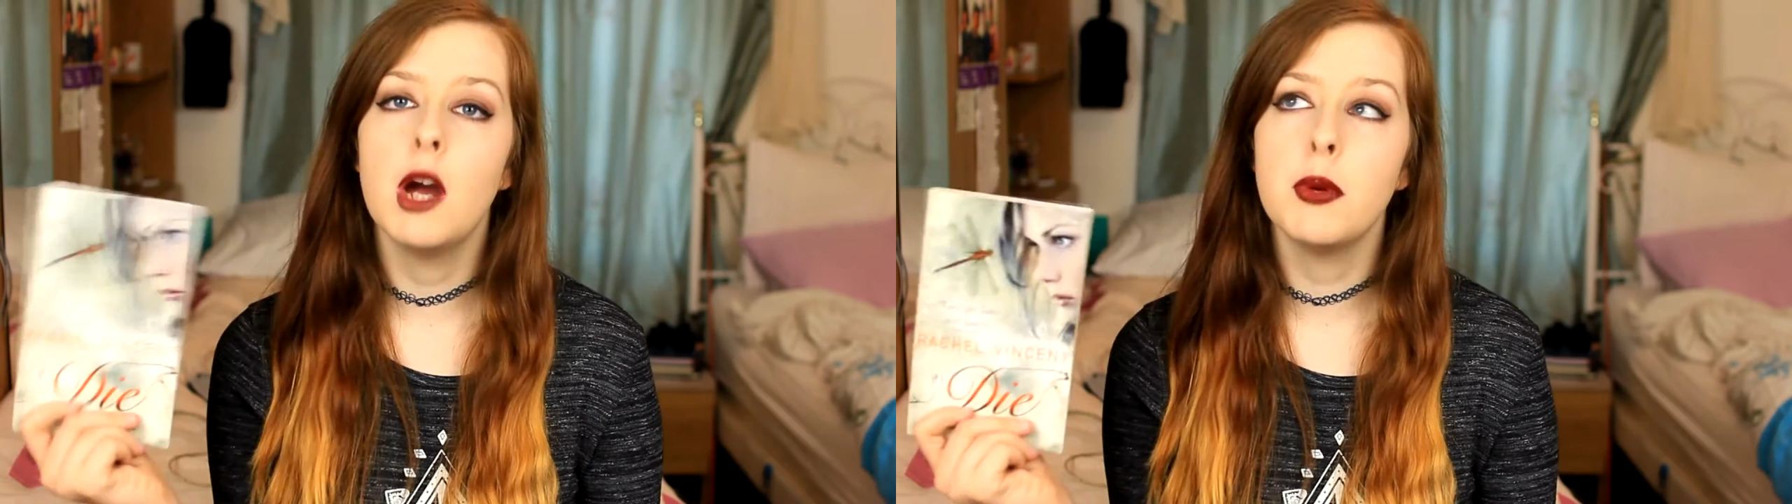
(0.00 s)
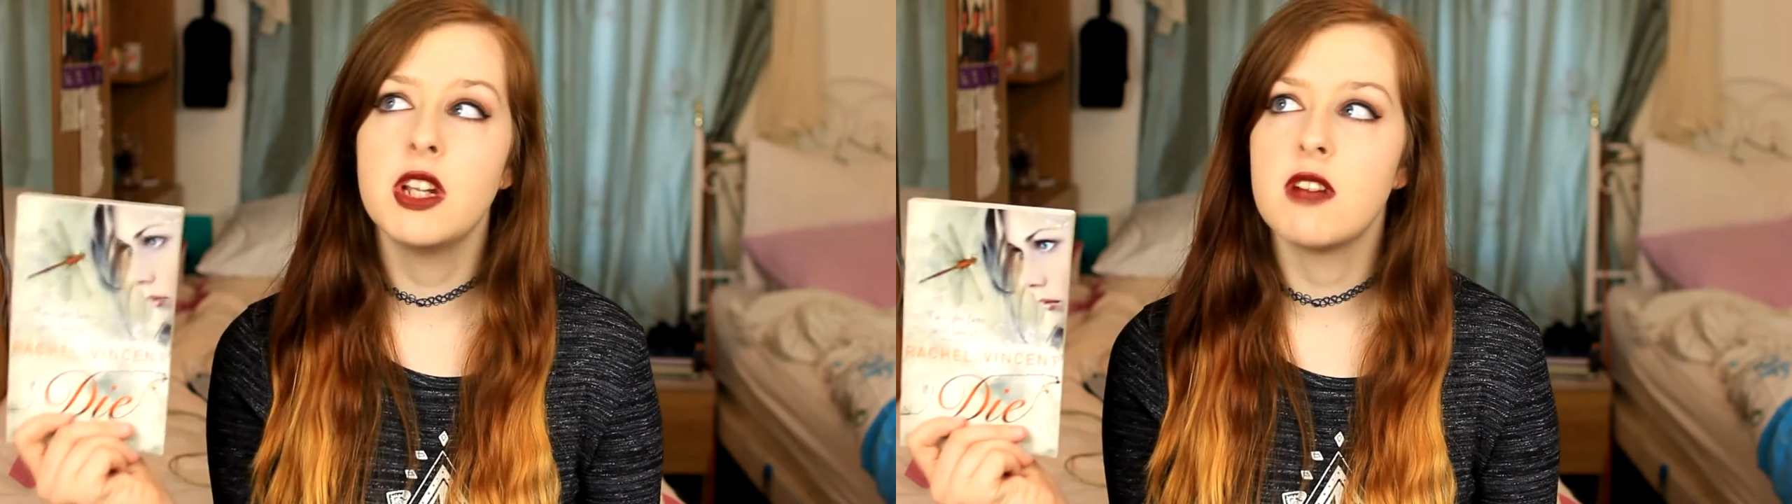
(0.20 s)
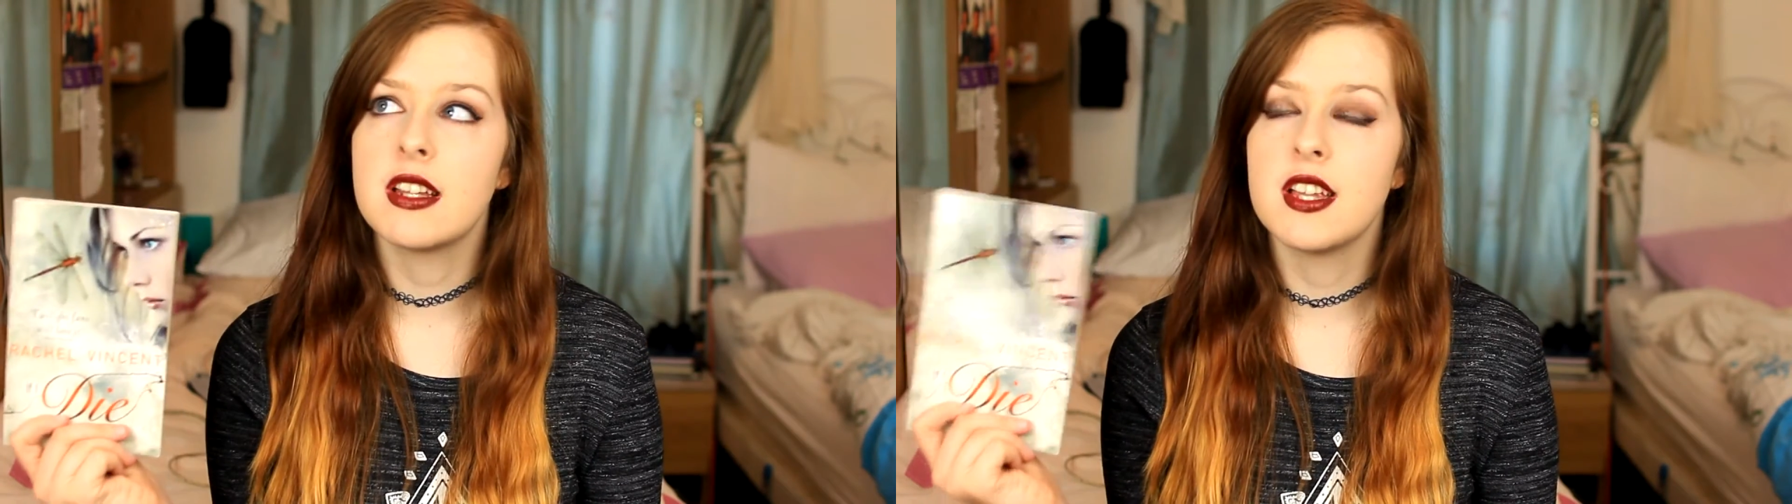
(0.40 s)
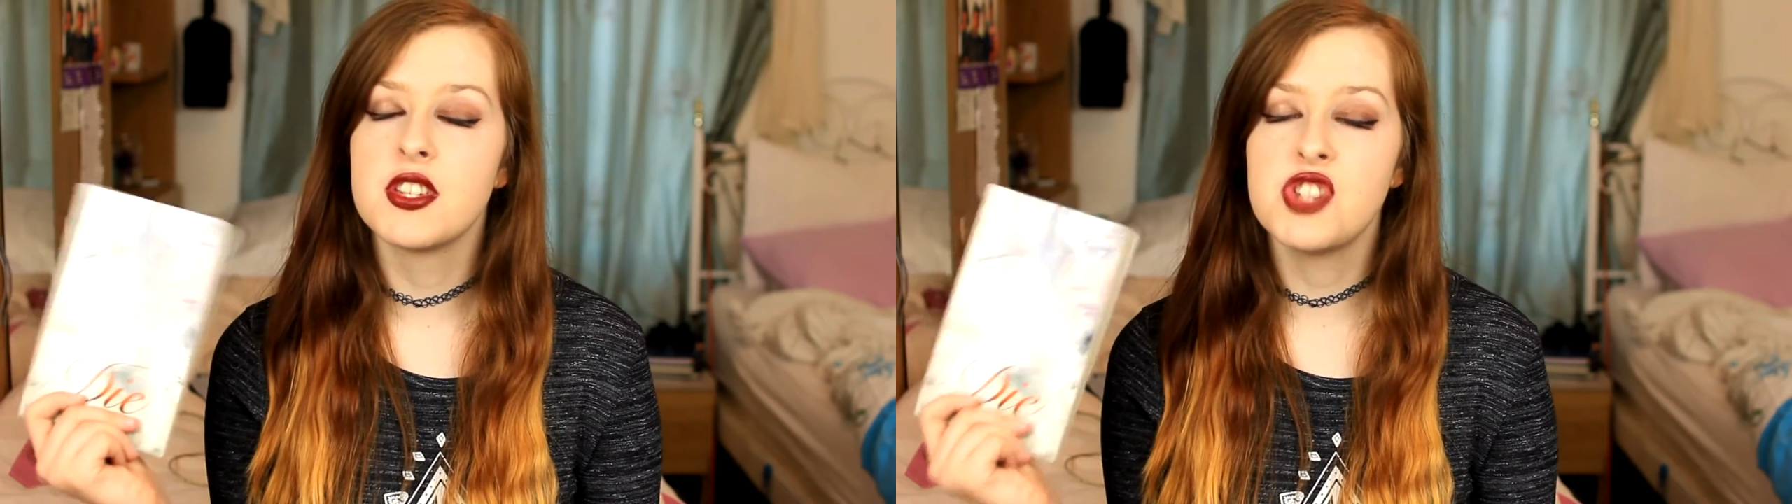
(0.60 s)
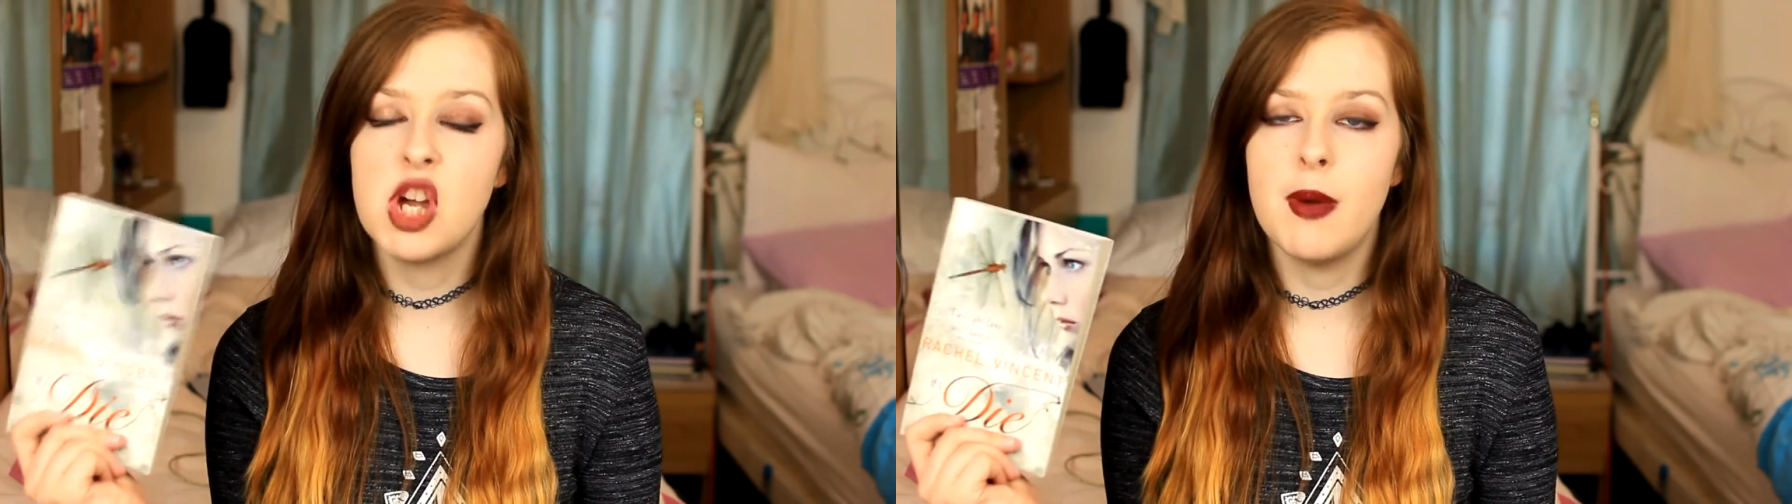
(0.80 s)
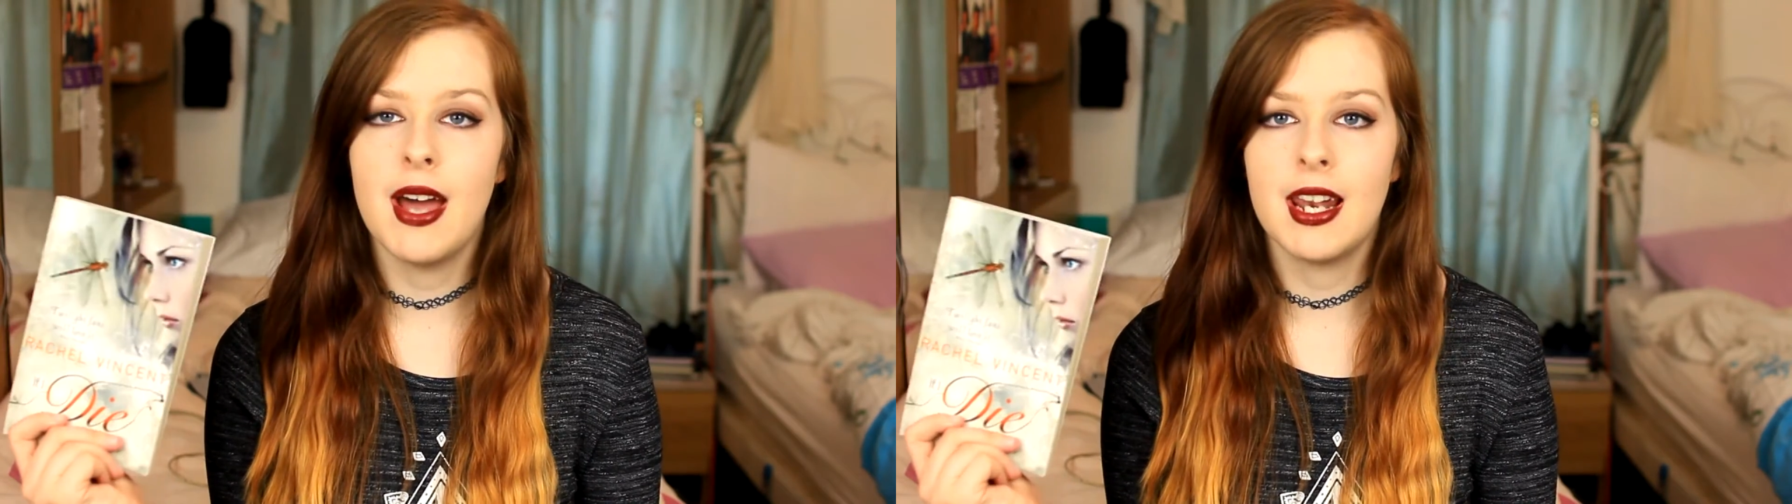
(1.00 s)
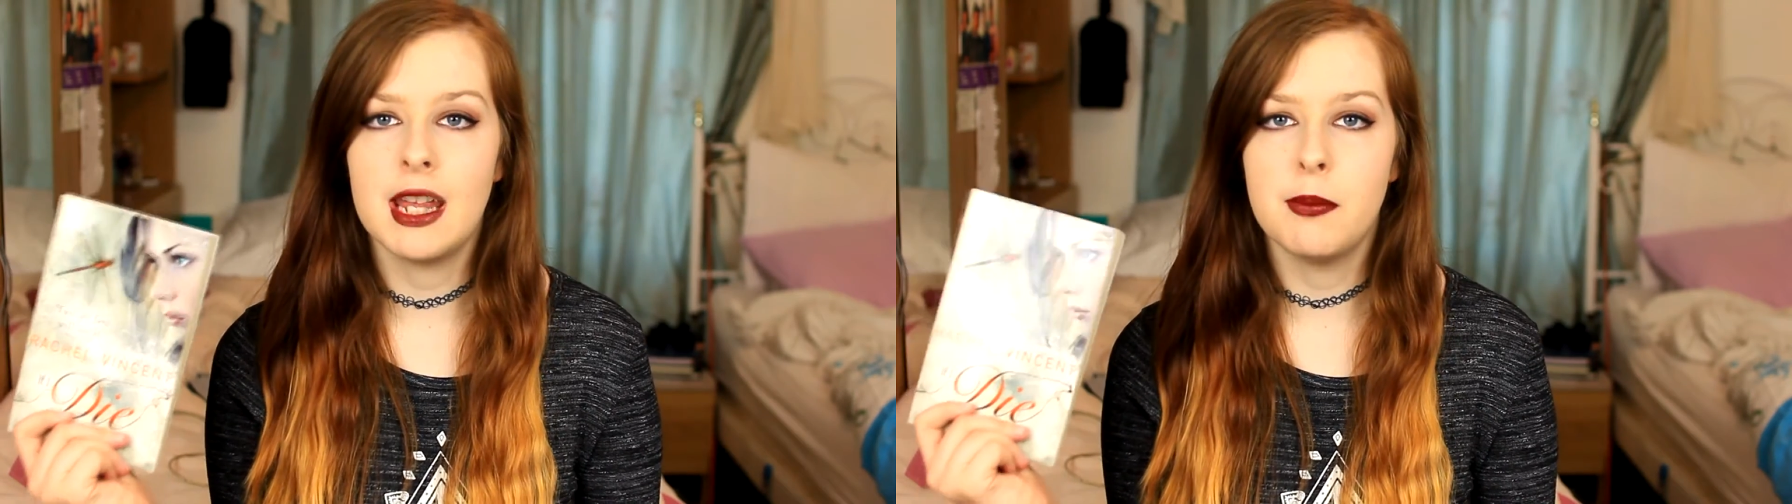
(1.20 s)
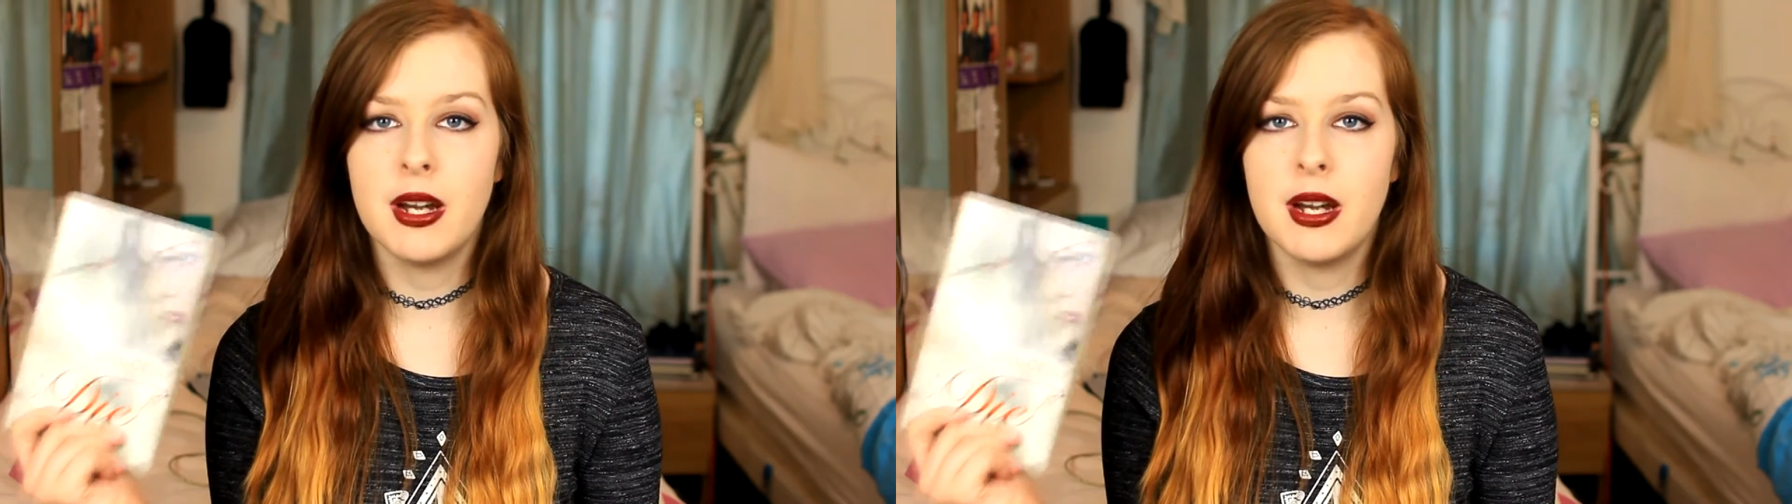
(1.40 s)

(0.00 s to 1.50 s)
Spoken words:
I want to read this so badly,